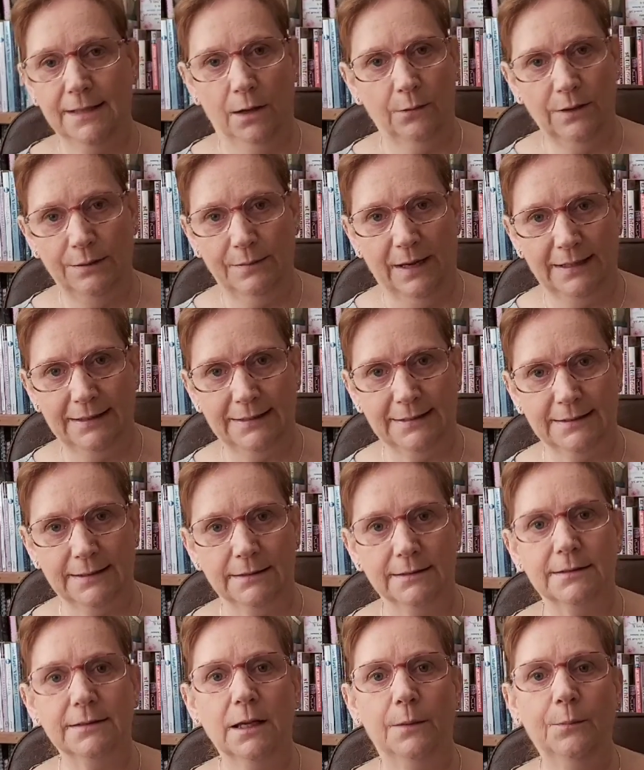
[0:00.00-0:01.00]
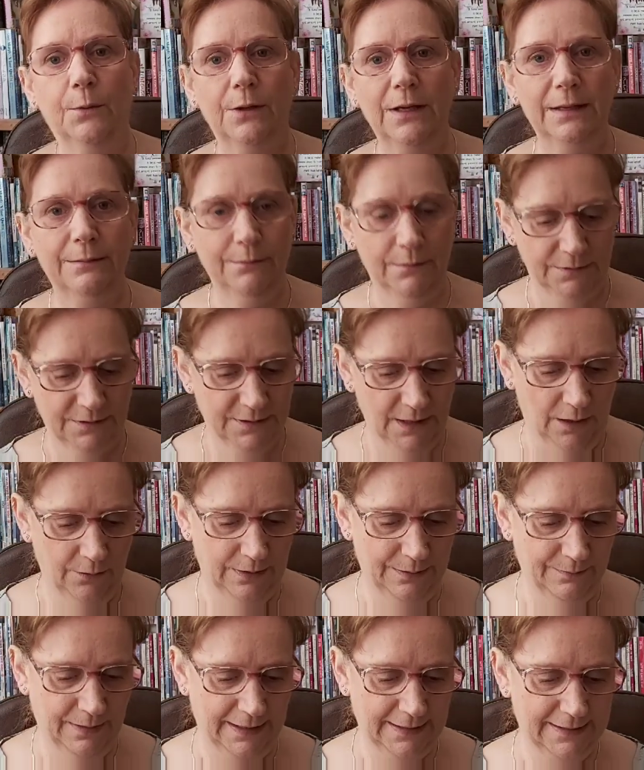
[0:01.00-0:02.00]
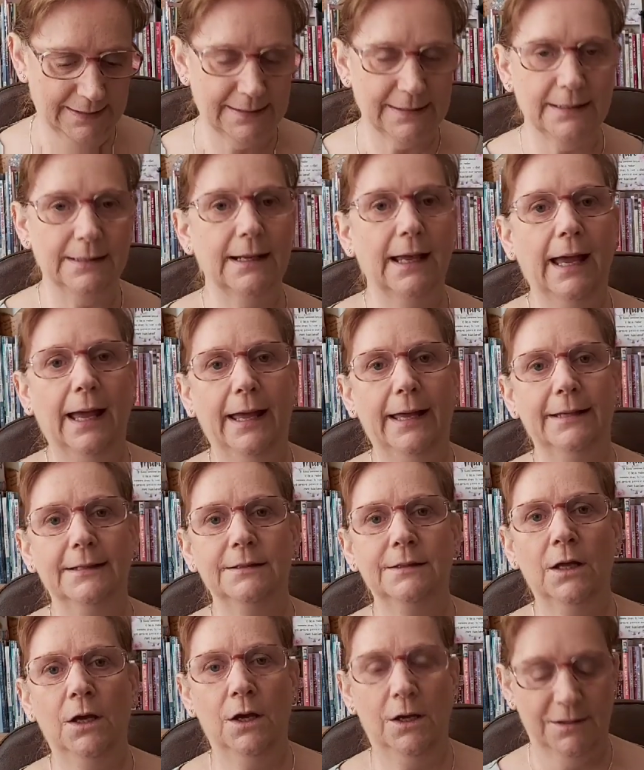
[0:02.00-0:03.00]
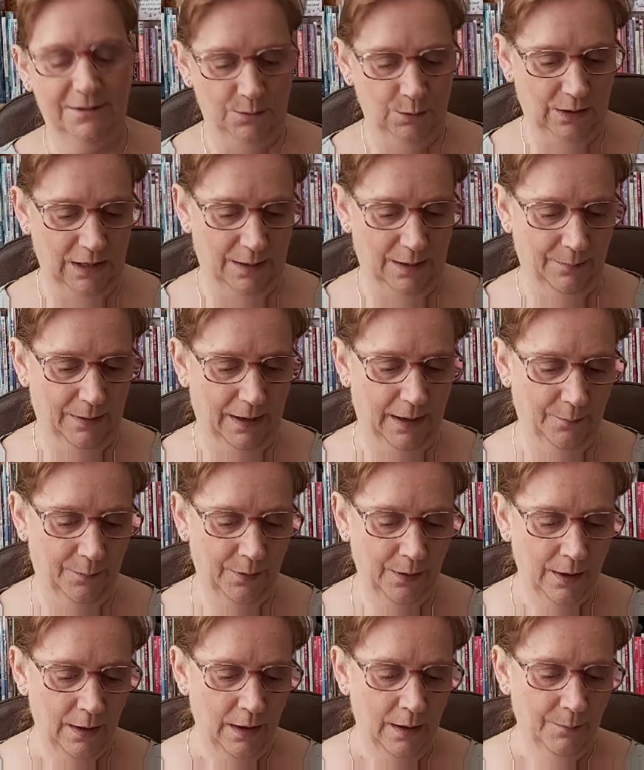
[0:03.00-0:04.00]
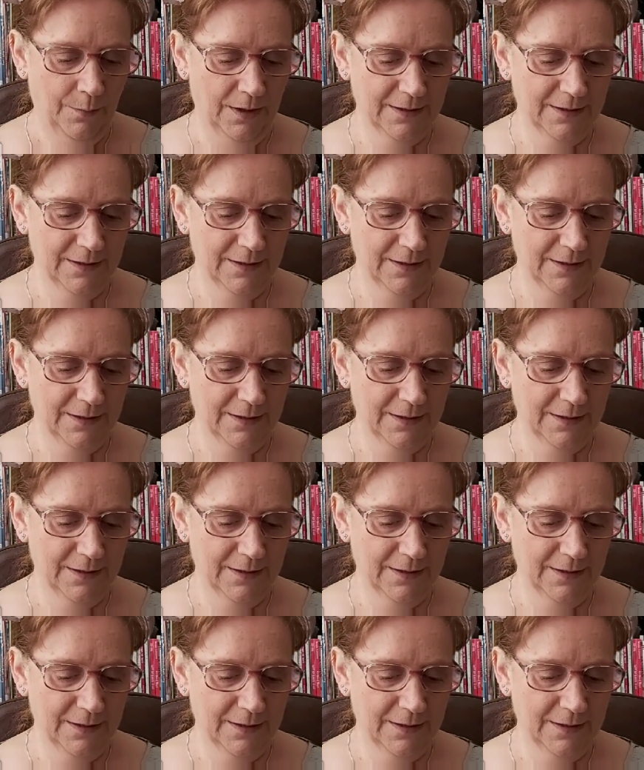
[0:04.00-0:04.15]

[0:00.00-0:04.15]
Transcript: is zoe mason so put in zoe mason and hers will come up